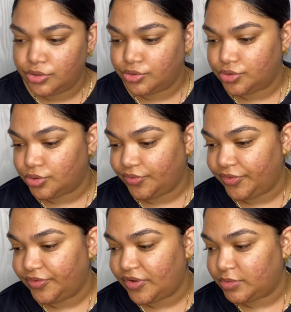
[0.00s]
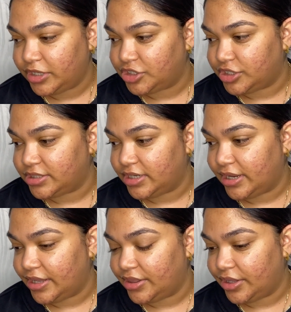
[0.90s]
So for foundation today, I
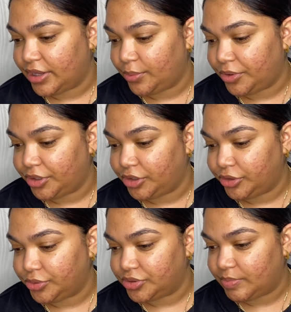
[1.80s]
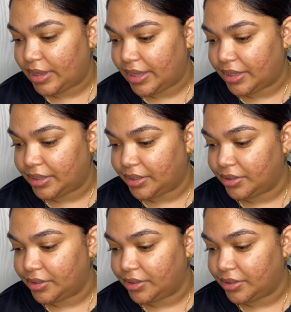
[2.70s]
think I want to use my